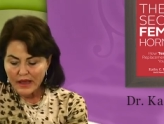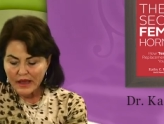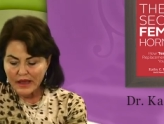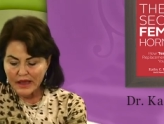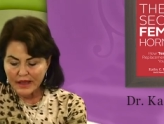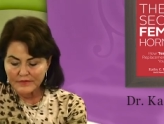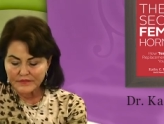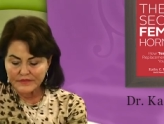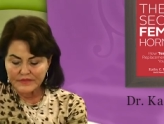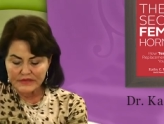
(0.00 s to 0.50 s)

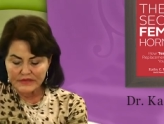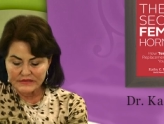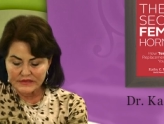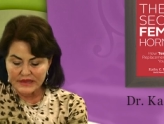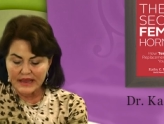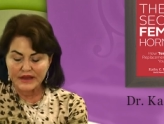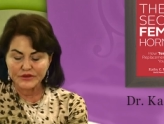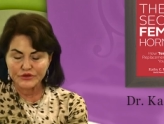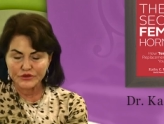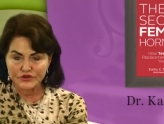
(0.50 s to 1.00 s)
Uh, this
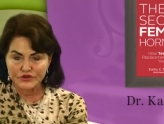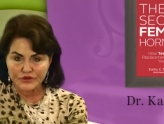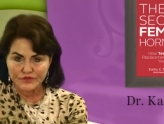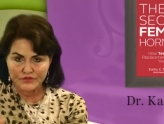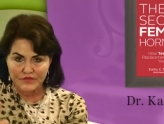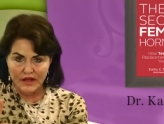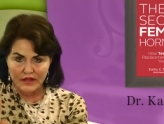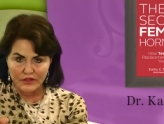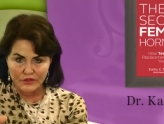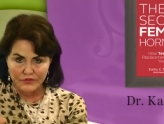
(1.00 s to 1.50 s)
and you should
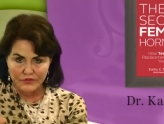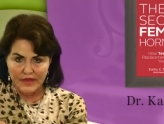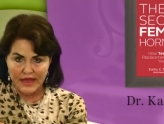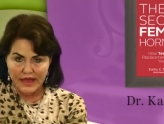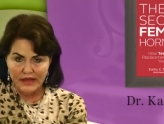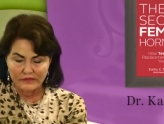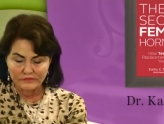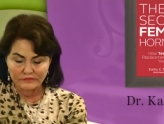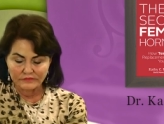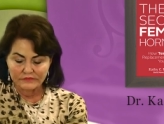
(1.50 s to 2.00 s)
follow
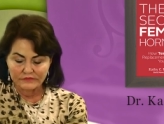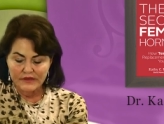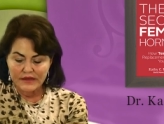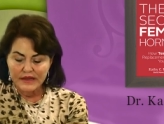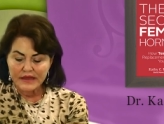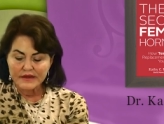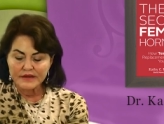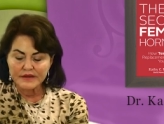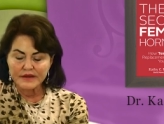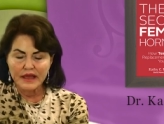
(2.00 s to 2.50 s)
that.
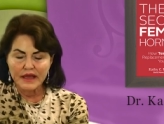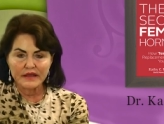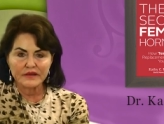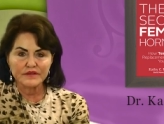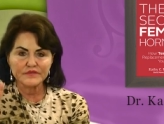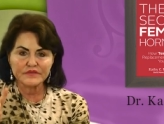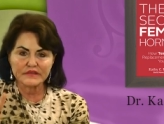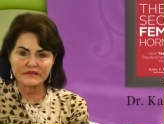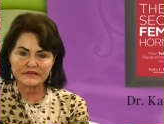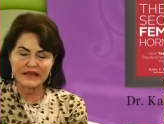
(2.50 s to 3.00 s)
None
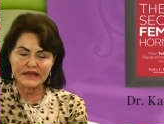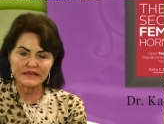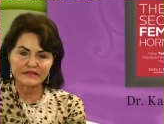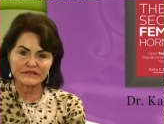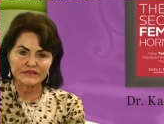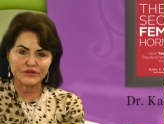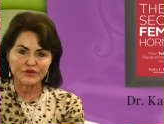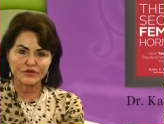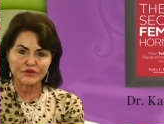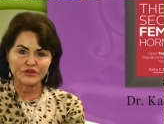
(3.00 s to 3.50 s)
of the
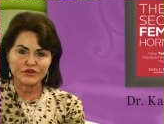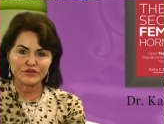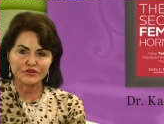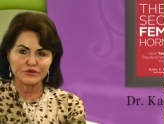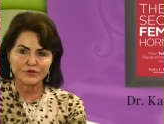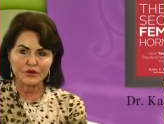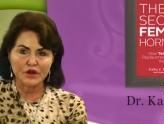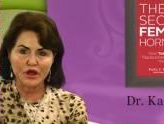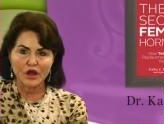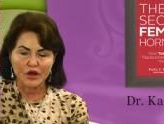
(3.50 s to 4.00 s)
tests that you can
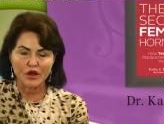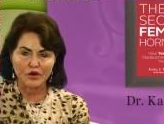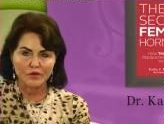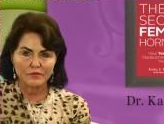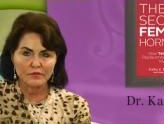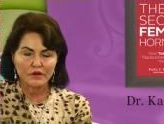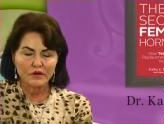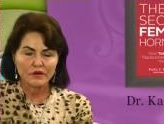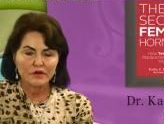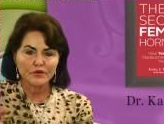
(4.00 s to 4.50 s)
do at
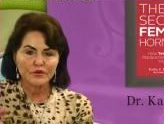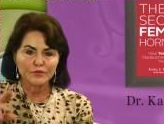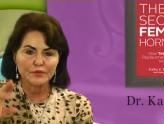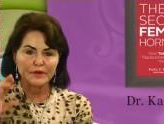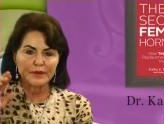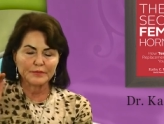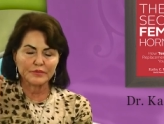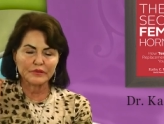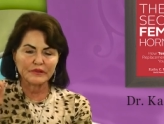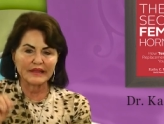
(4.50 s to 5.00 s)
home
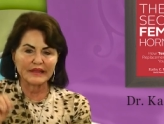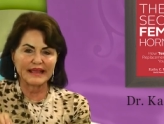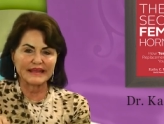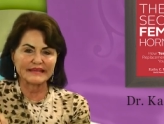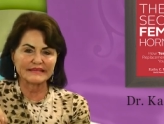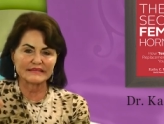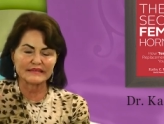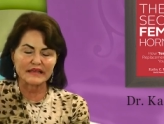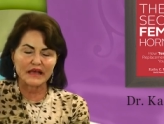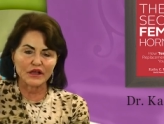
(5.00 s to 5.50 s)

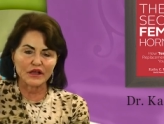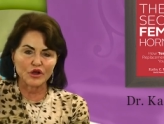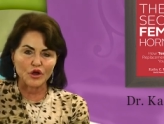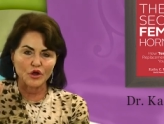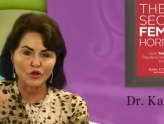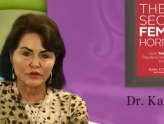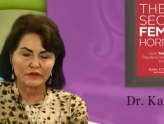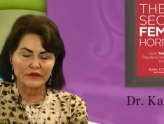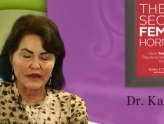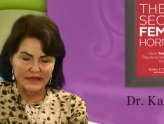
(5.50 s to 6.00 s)
replace a
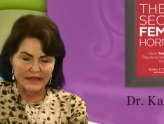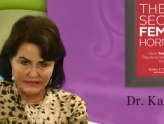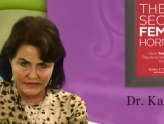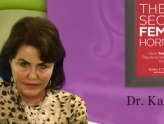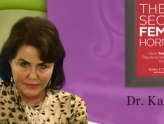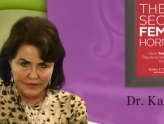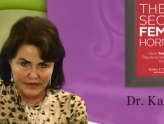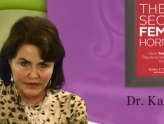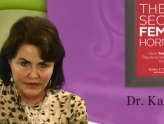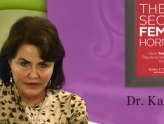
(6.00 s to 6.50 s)

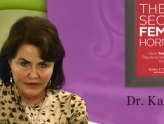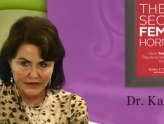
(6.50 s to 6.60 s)
colonoscopy.